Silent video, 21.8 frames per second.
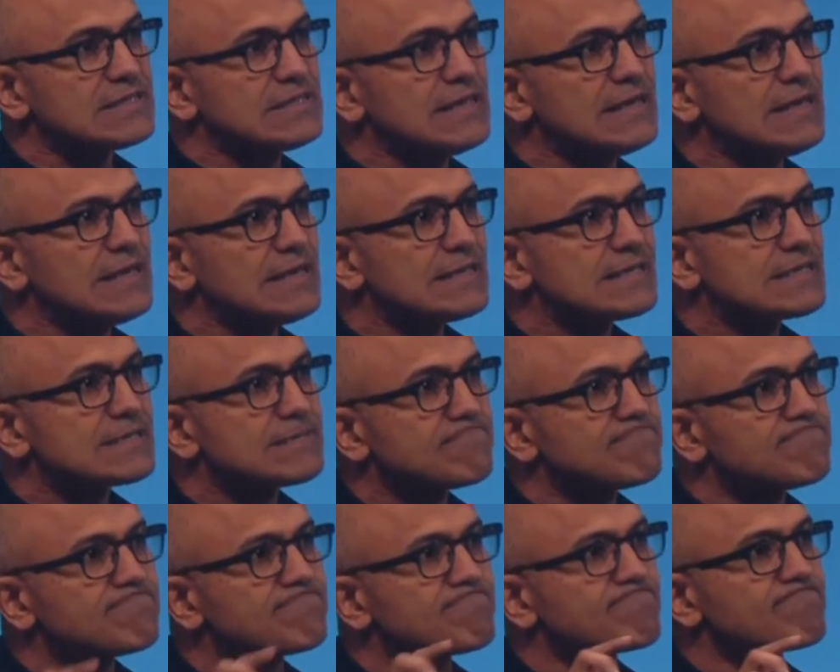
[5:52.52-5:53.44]
is
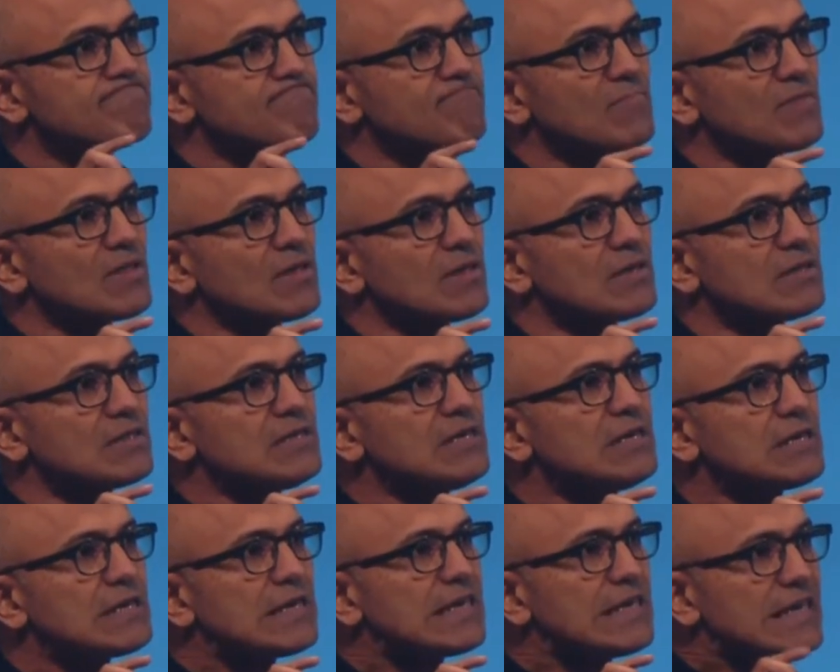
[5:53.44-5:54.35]

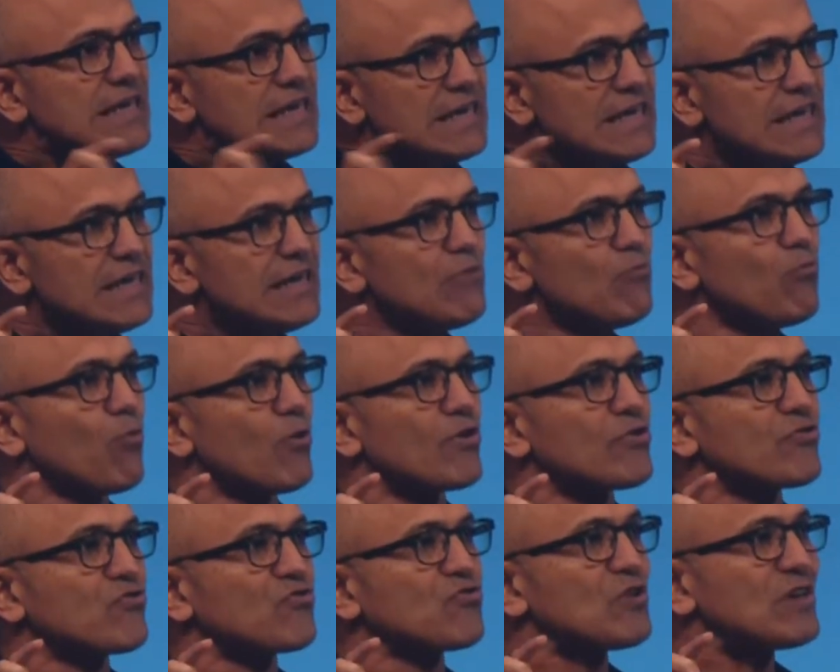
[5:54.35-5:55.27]
the key
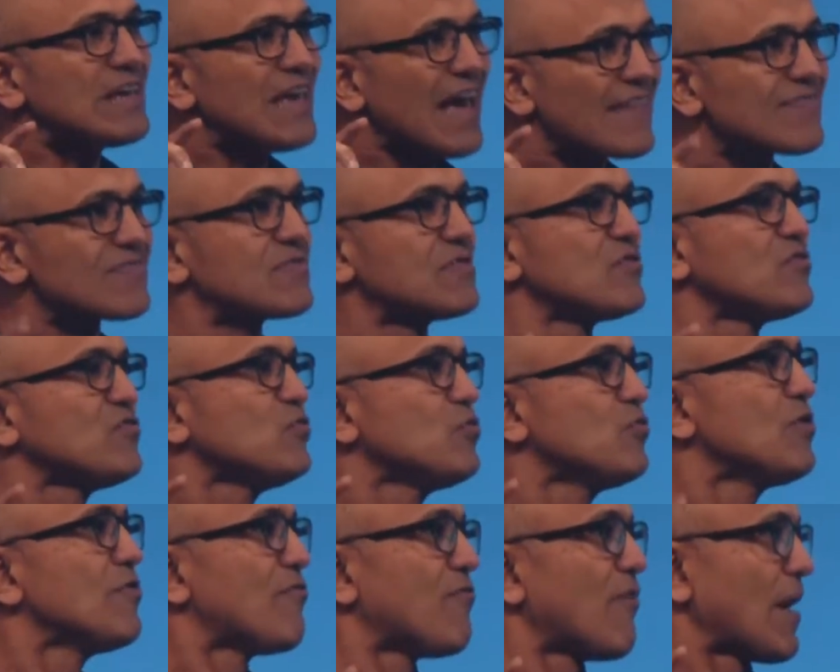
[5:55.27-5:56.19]
was to get this
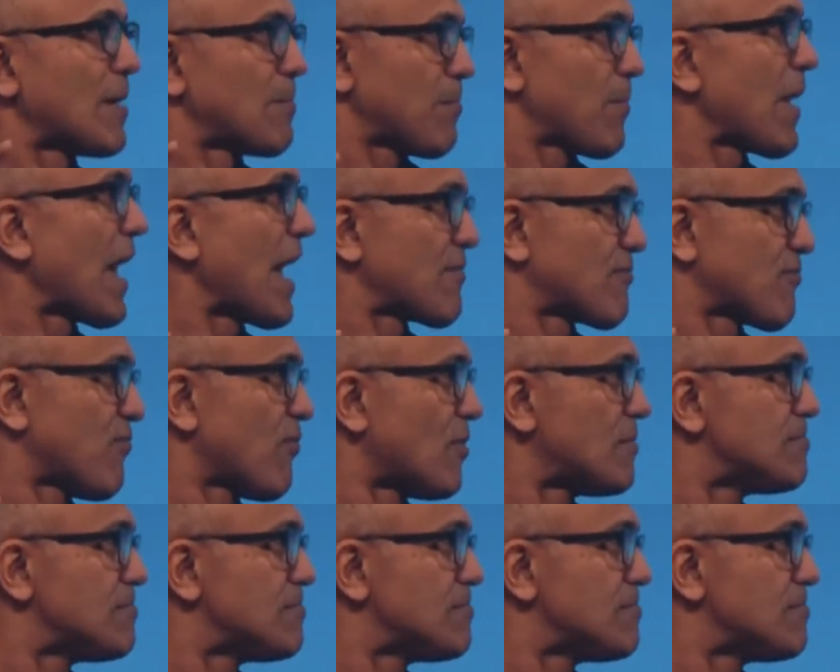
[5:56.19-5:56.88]
unified platform.